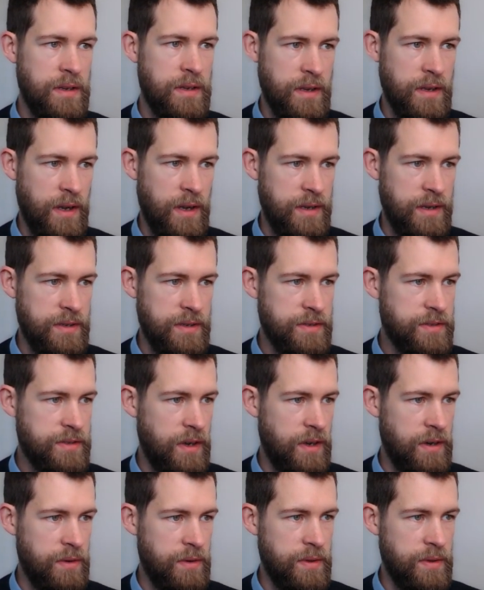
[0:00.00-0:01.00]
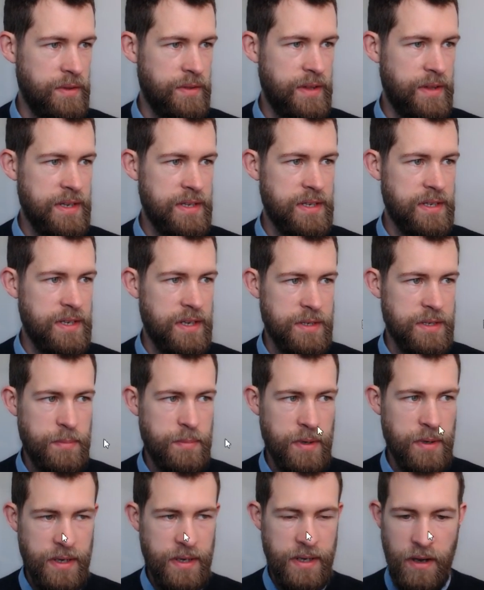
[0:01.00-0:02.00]
Okay, so this is
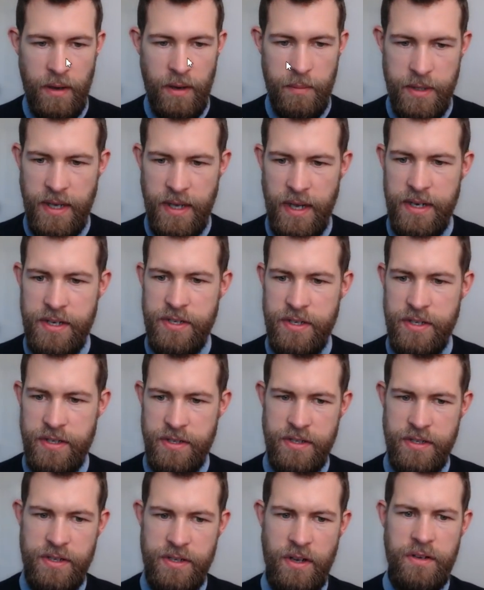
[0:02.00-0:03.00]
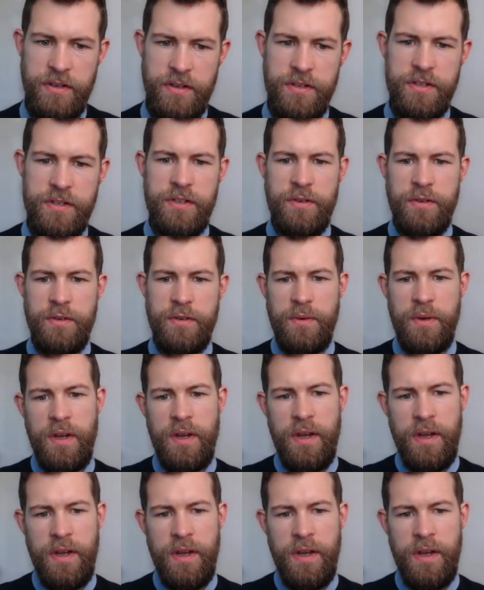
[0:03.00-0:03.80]
putting obligations onto